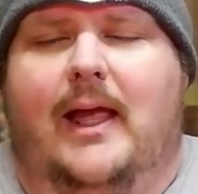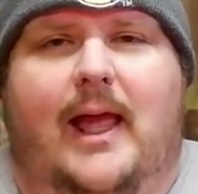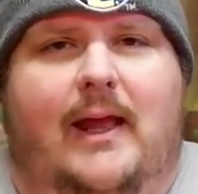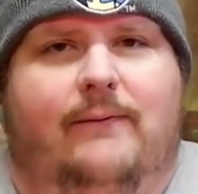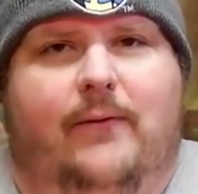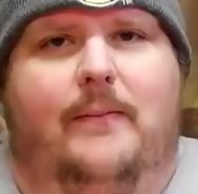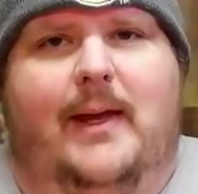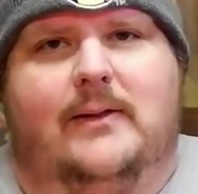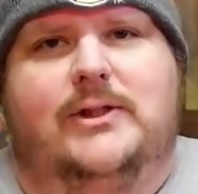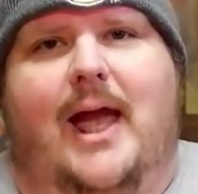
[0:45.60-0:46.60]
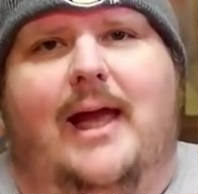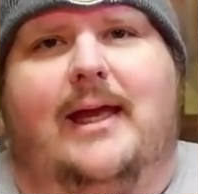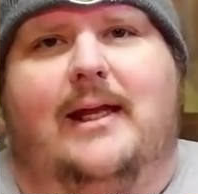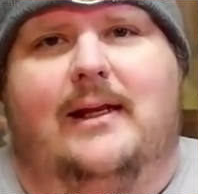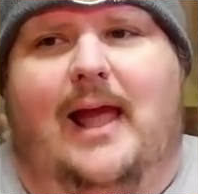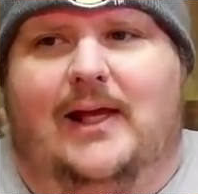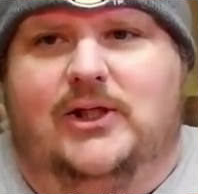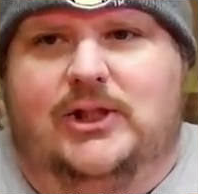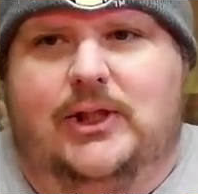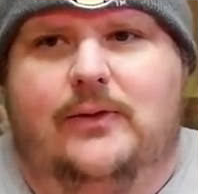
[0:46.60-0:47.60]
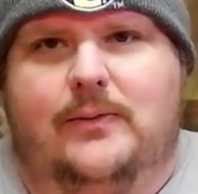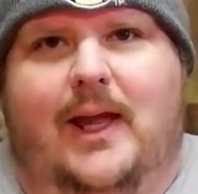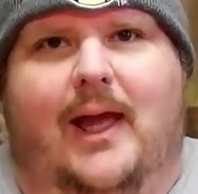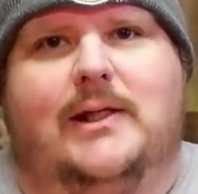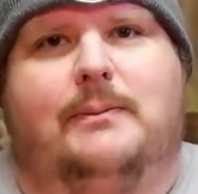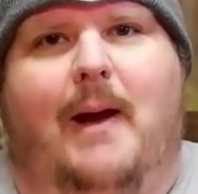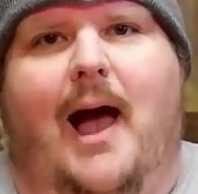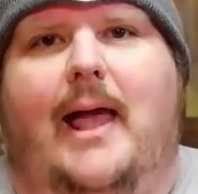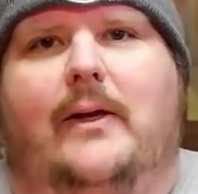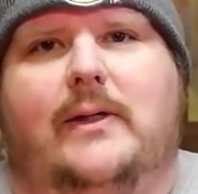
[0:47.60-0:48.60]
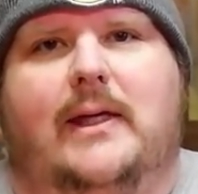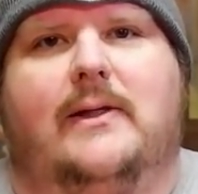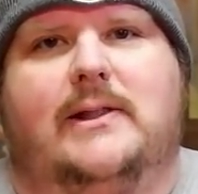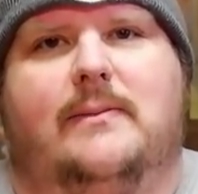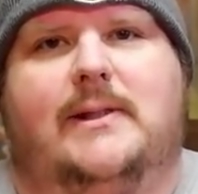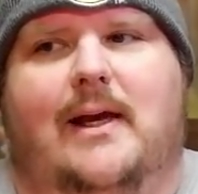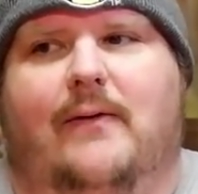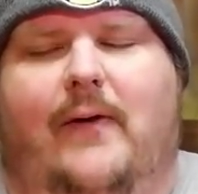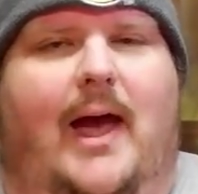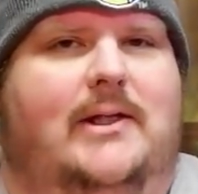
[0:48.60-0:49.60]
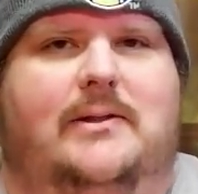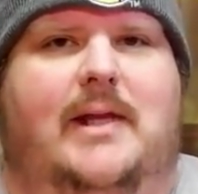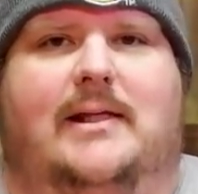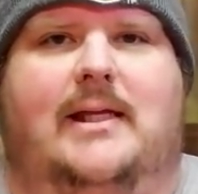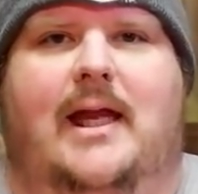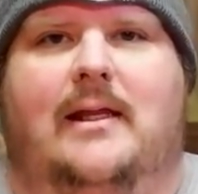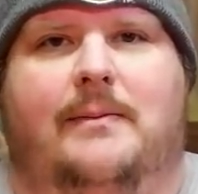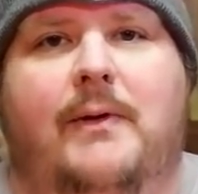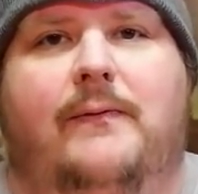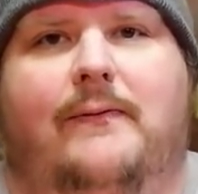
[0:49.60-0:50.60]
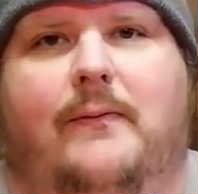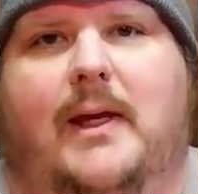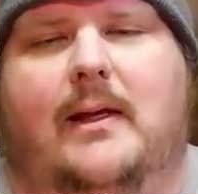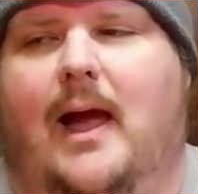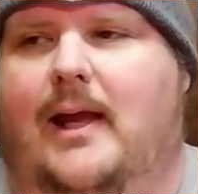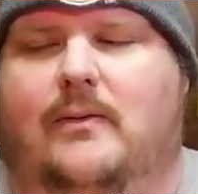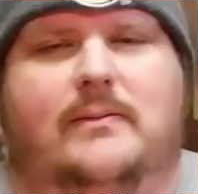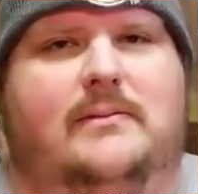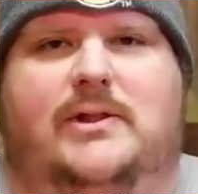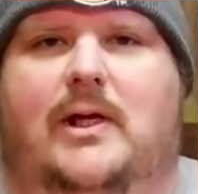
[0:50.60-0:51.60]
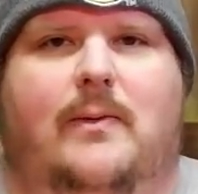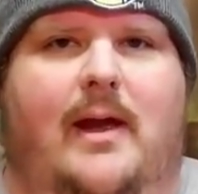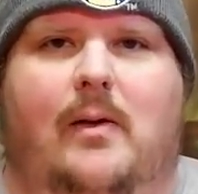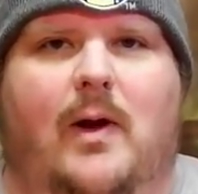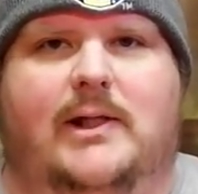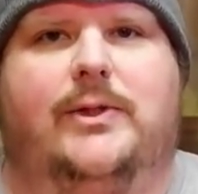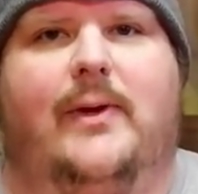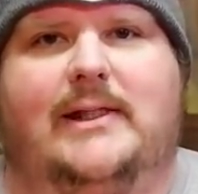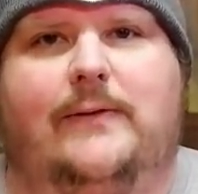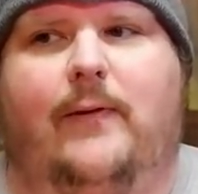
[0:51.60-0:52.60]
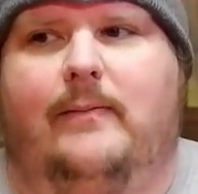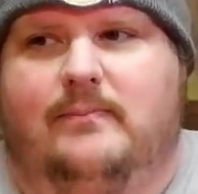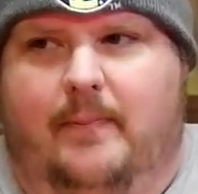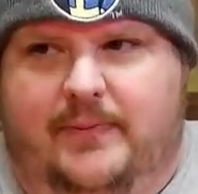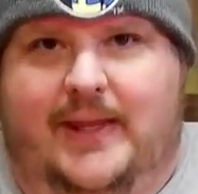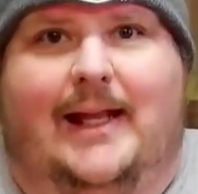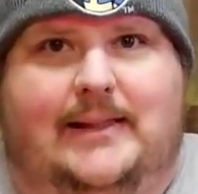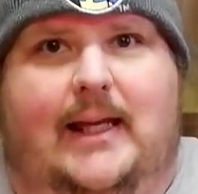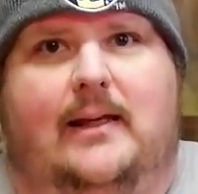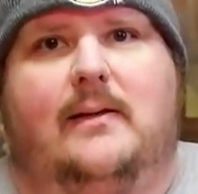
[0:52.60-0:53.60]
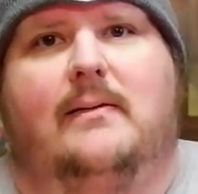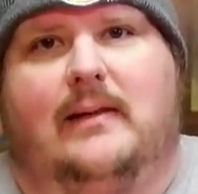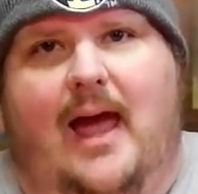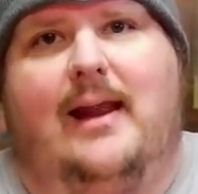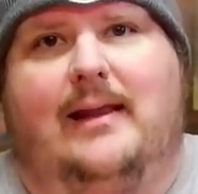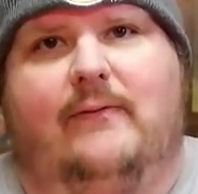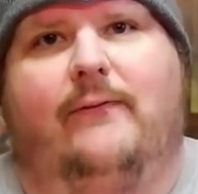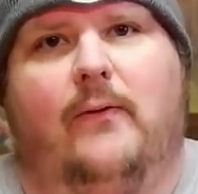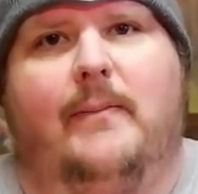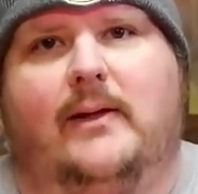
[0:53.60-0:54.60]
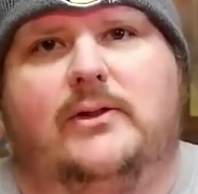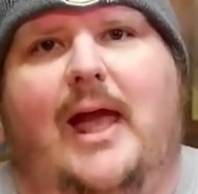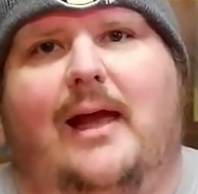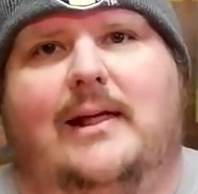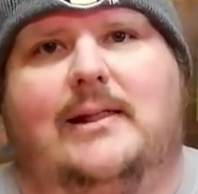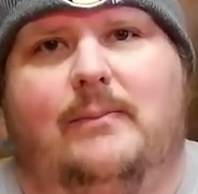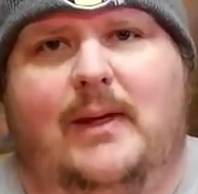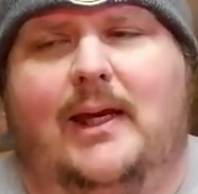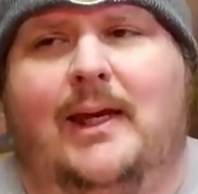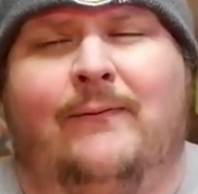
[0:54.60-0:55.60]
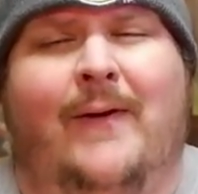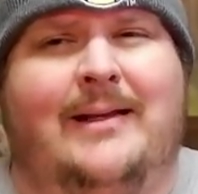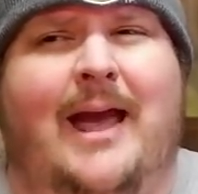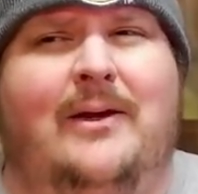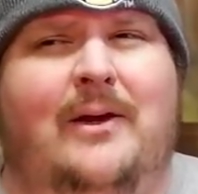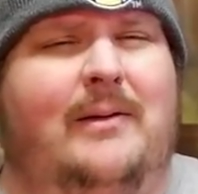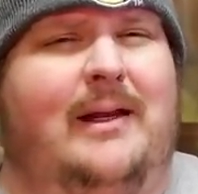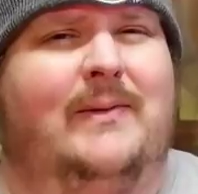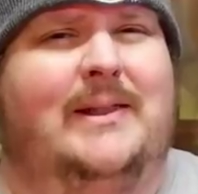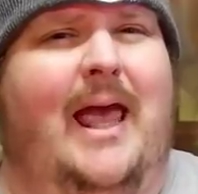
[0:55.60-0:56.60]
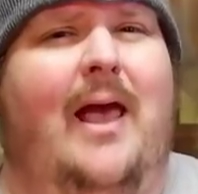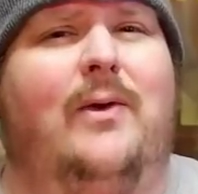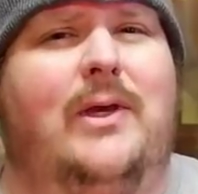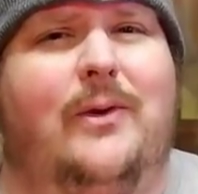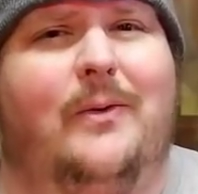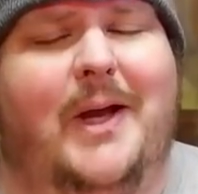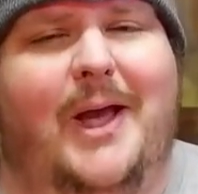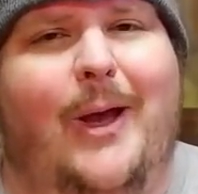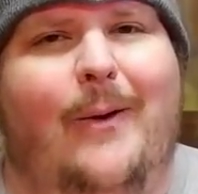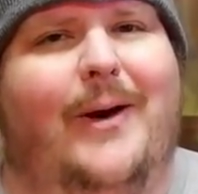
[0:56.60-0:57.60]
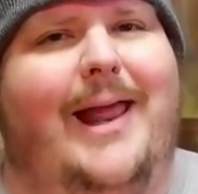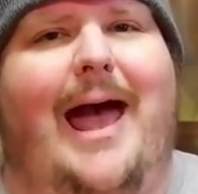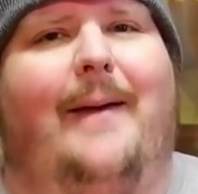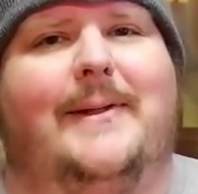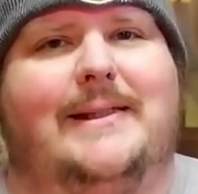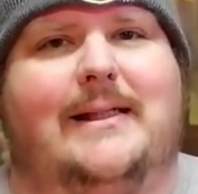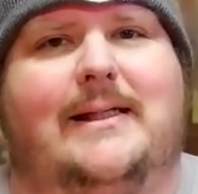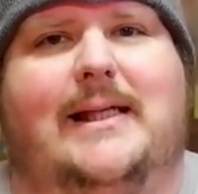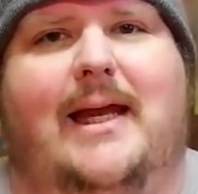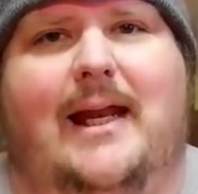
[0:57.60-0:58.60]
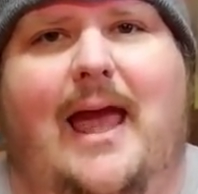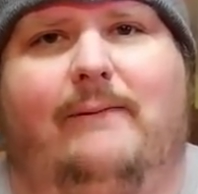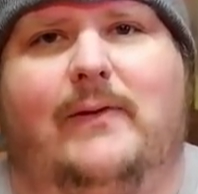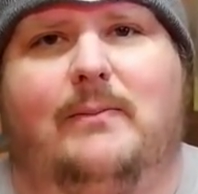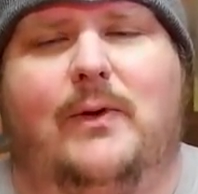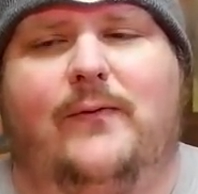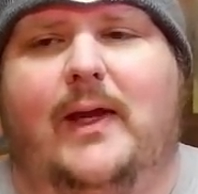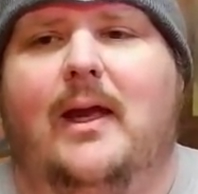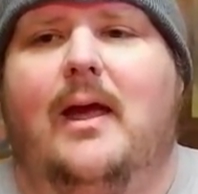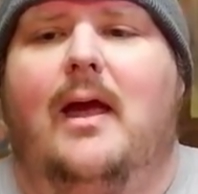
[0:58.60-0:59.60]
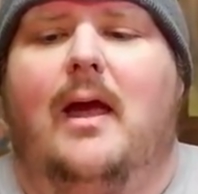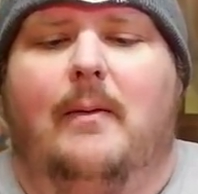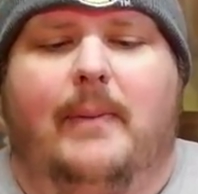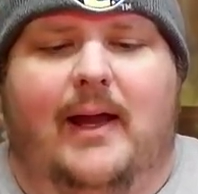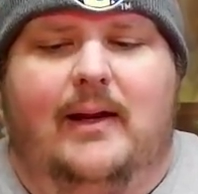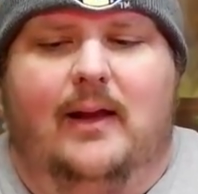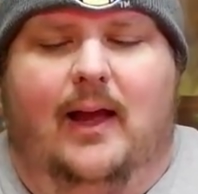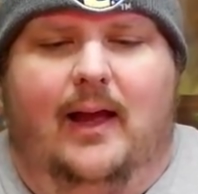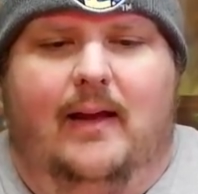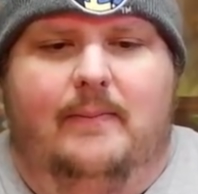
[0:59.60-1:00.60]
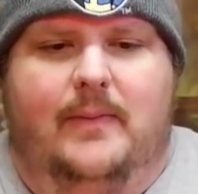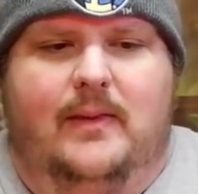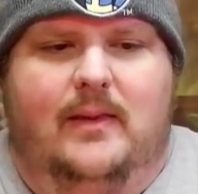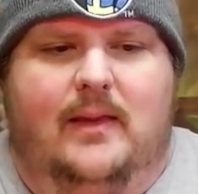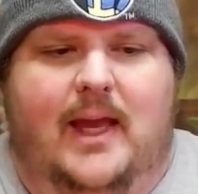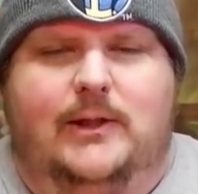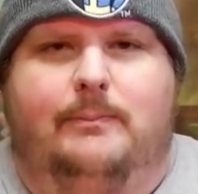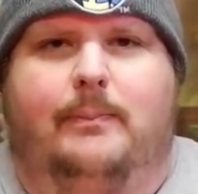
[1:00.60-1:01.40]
in Full Metal Jacket, as soon as Pyle kills himself, I that's the end of the movie for me. I don't sit around and watch the rest of it. That's it. That is Full Metal Jacket to me. In fact, I couldn't even tell you what happens in the second half of the movie. But uh, his